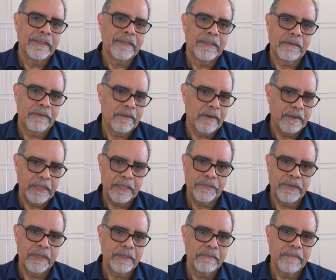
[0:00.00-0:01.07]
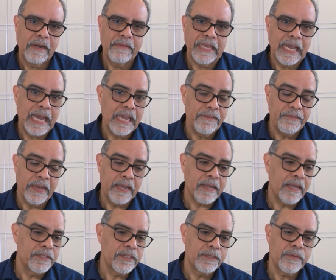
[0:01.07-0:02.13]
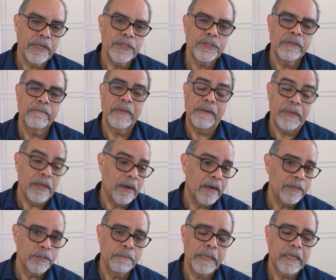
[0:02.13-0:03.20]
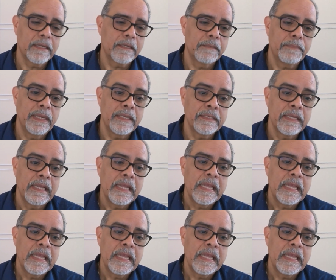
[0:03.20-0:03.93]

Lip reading: They were very different. Very high fat concentration, very hard to make a good pellets.